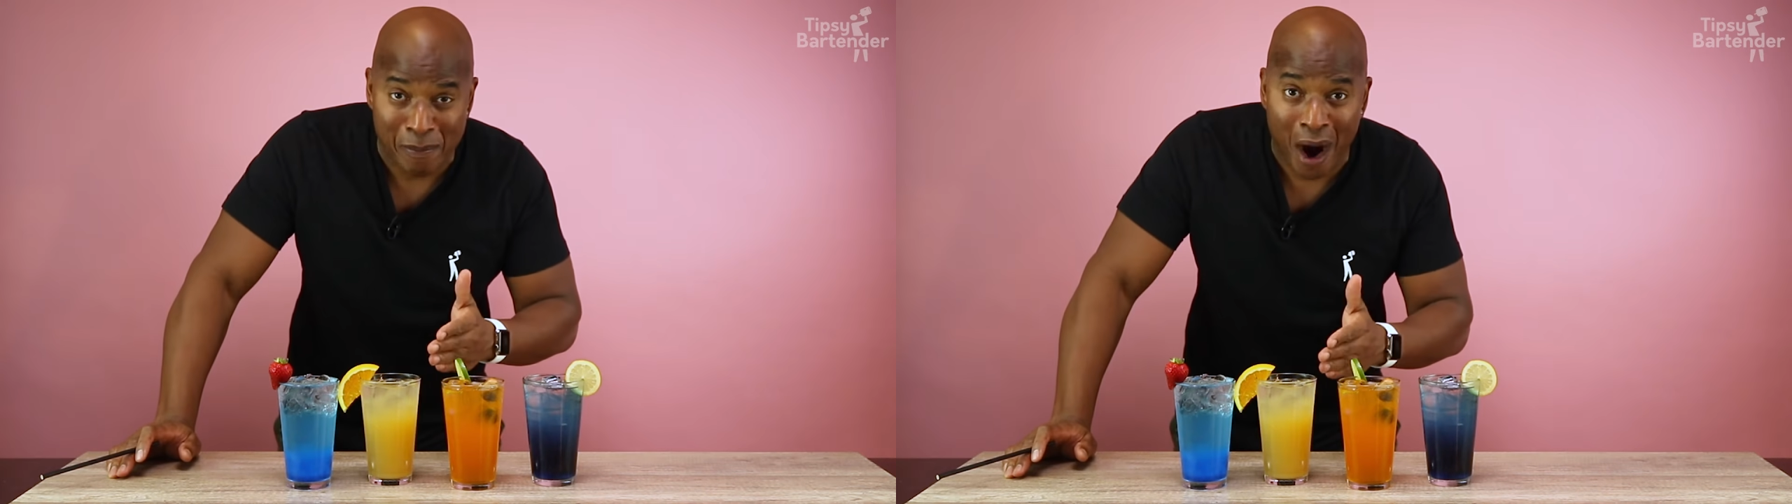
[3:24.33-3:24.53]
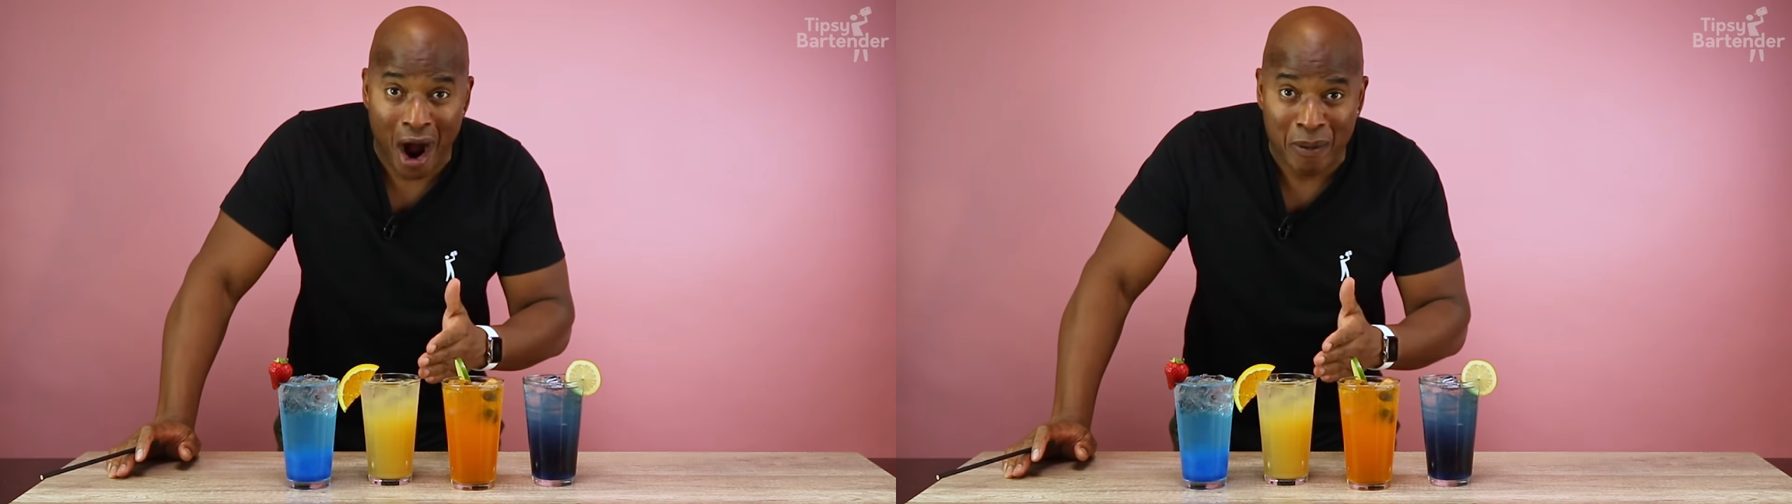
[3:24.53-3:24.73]

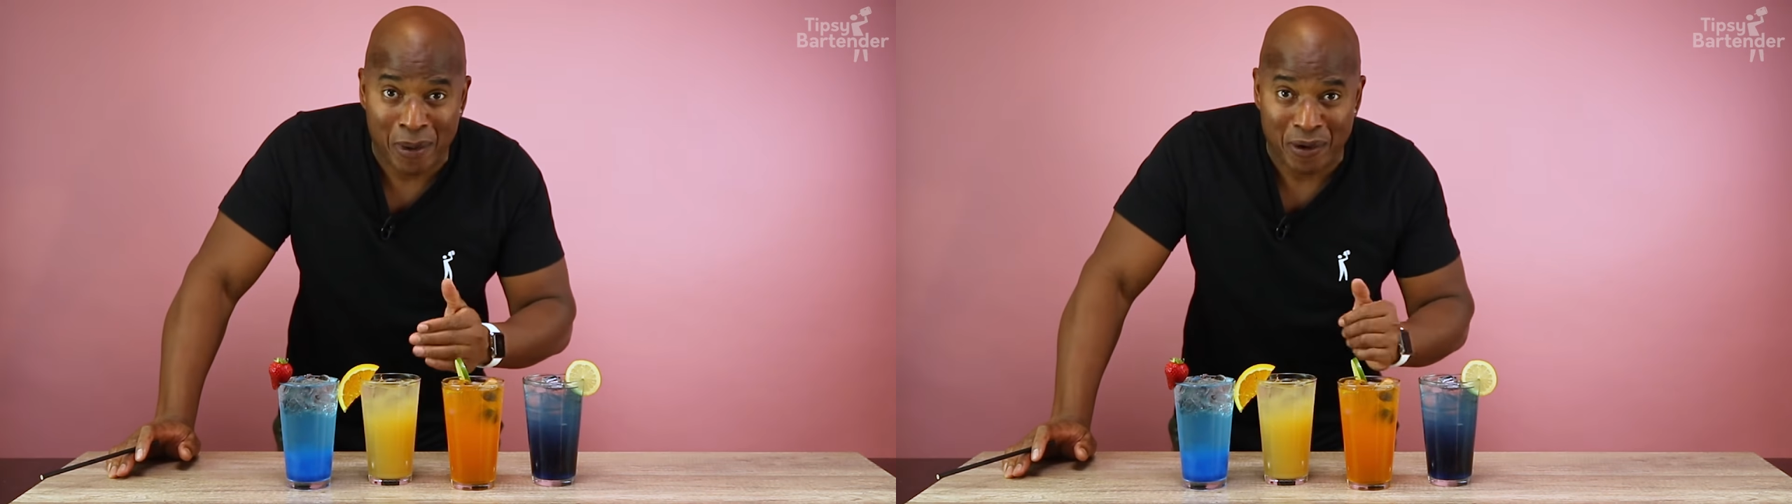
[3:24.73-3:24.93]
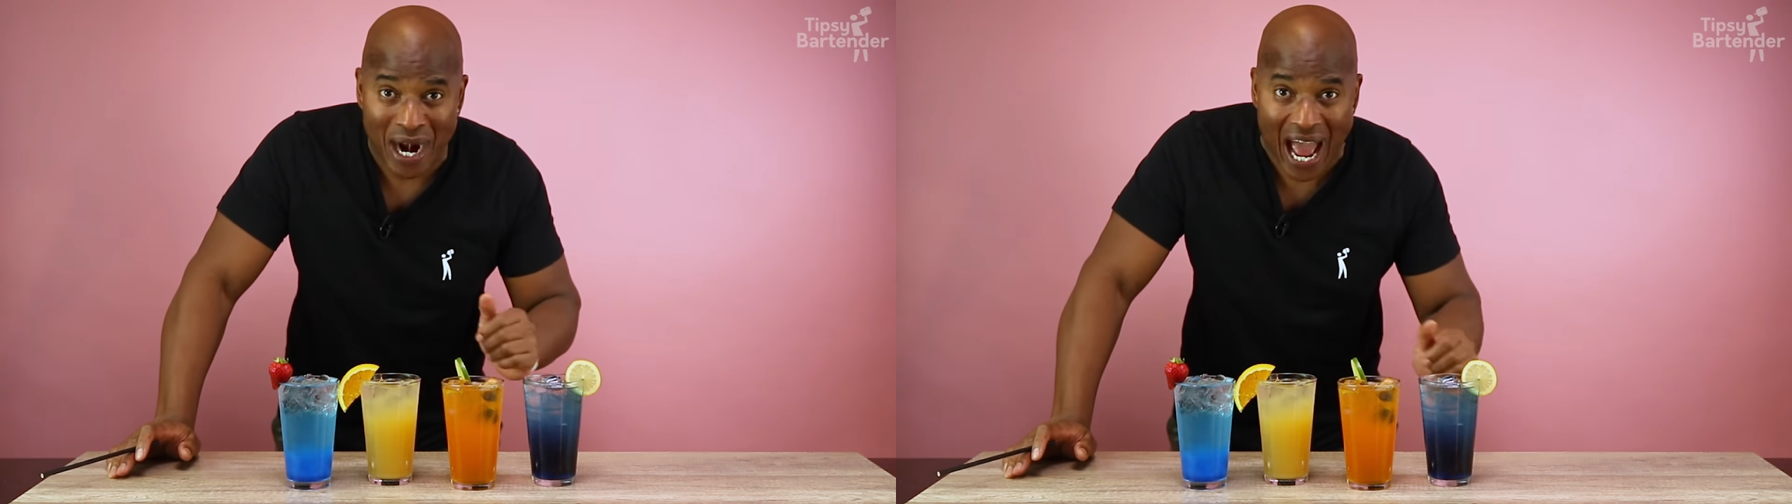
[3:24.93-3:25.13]
Mark
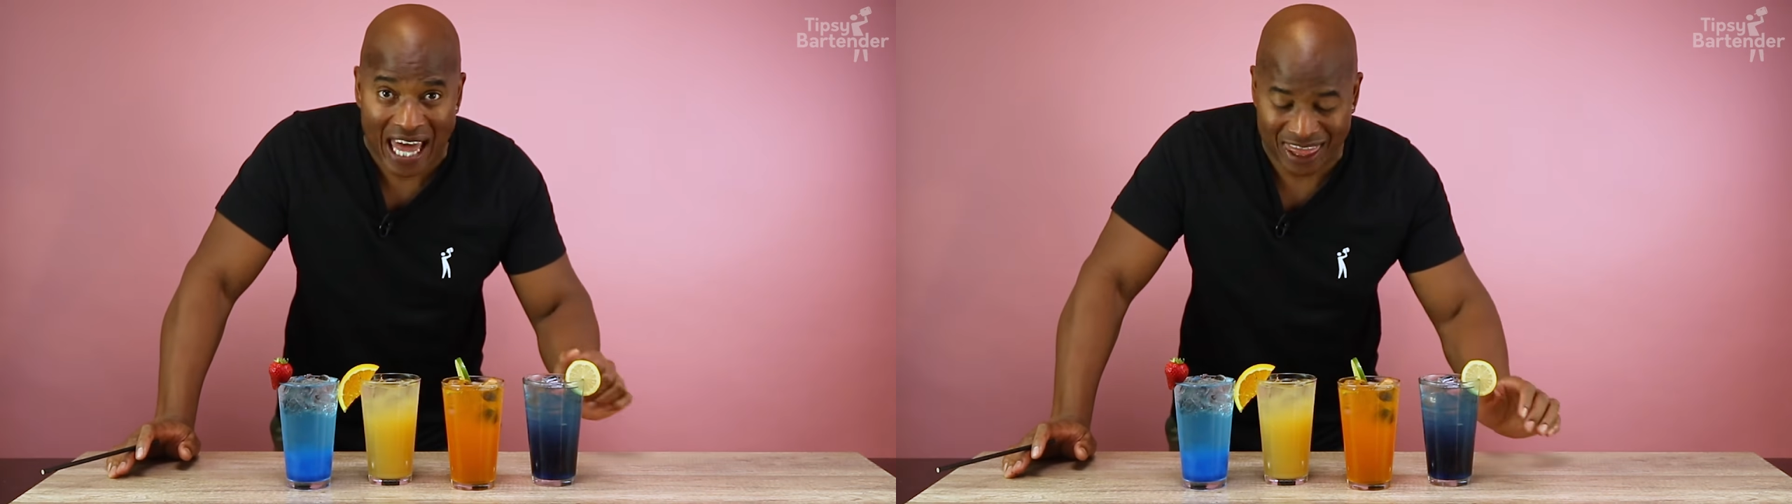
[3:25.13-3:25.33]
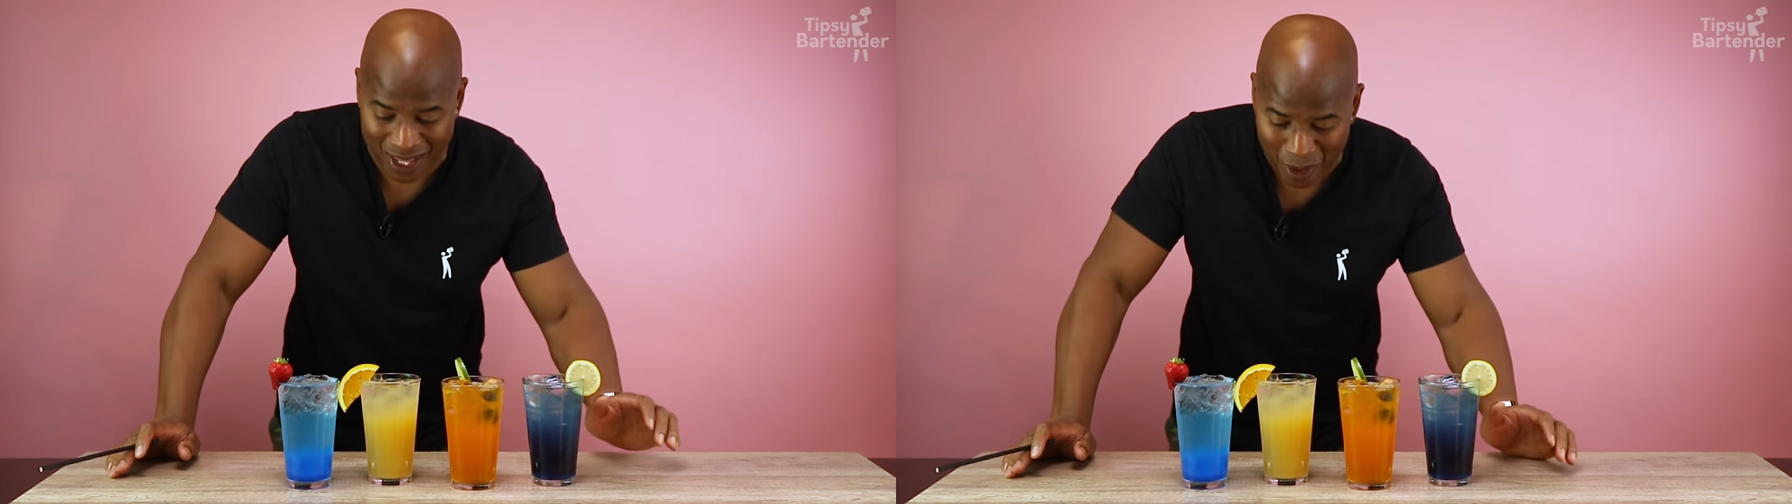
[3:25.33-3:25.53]

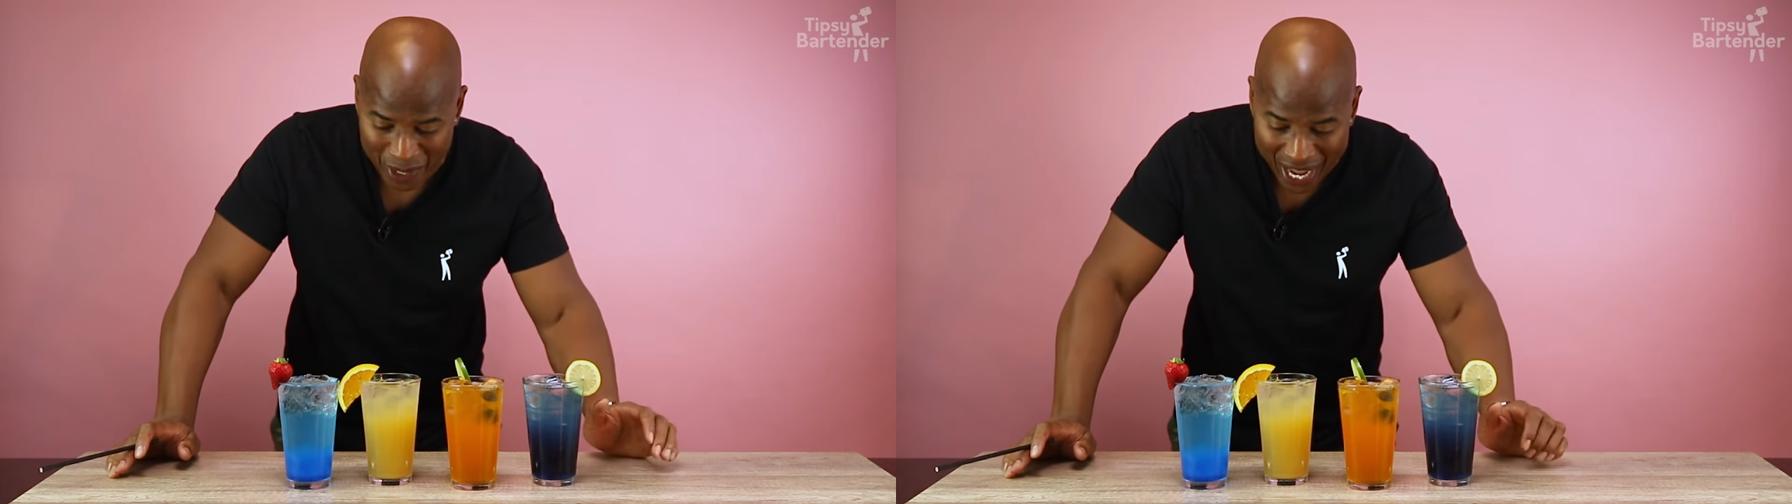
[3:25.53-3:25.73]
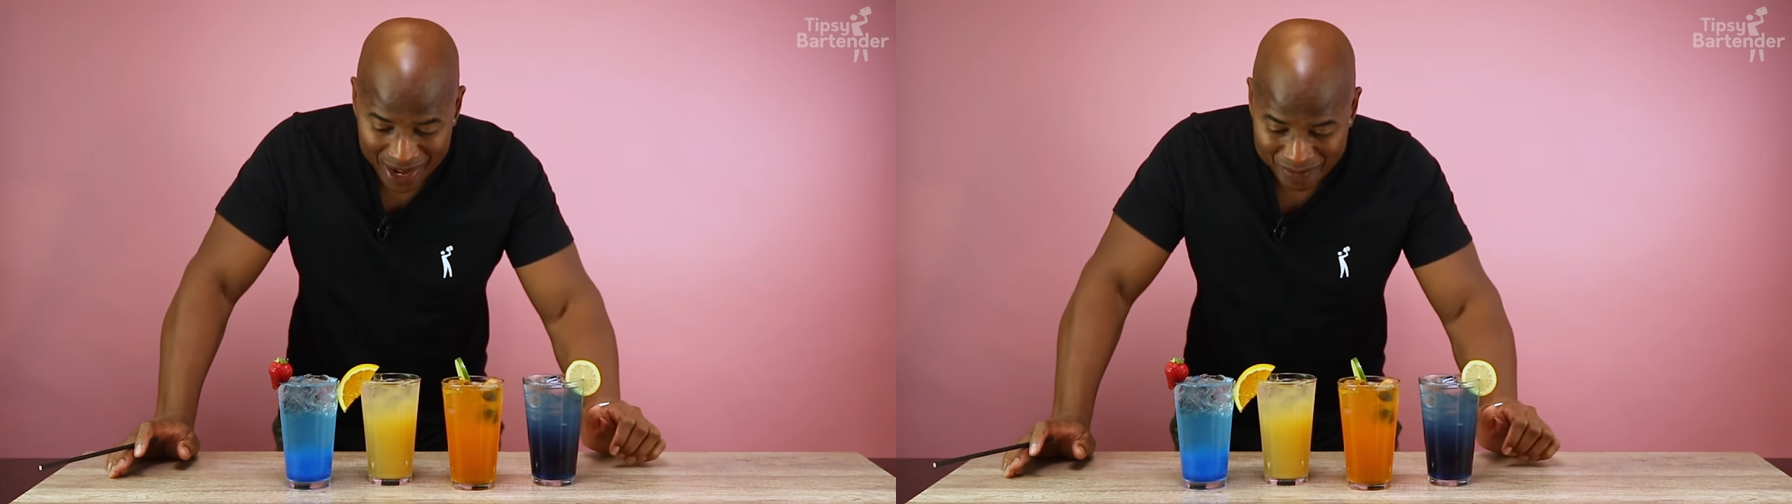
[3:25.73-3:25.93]
McGrath,
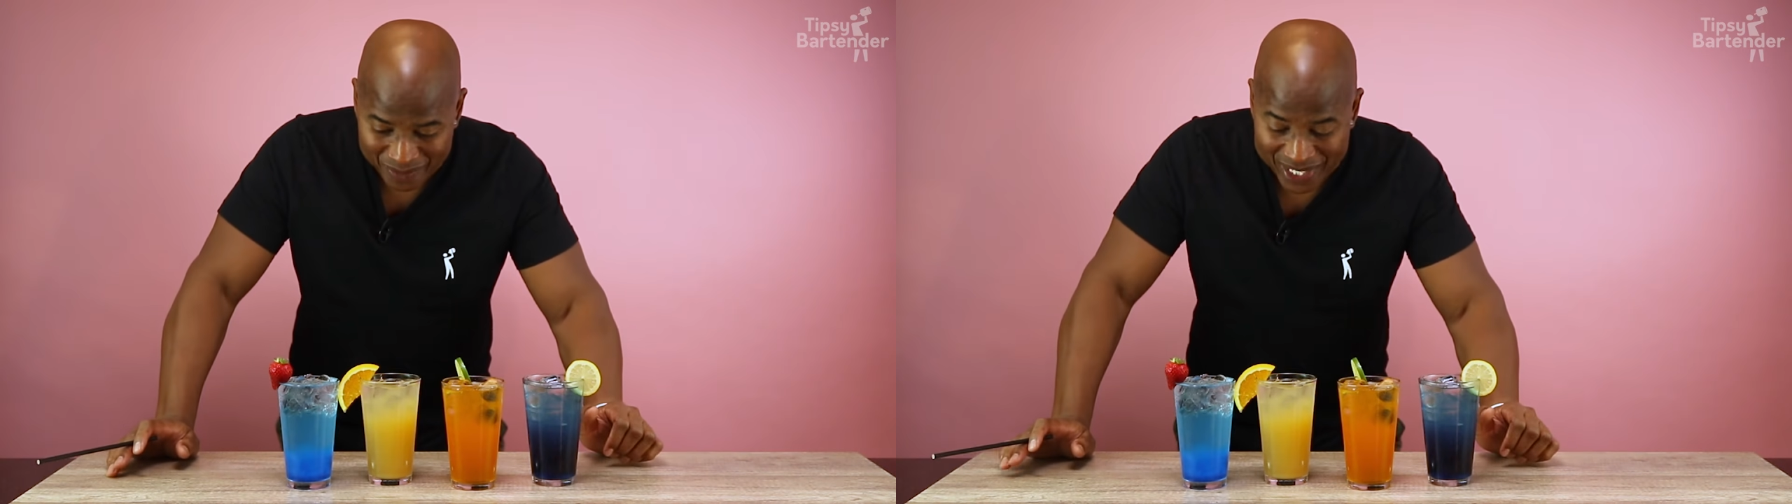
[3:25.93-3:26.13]
okay?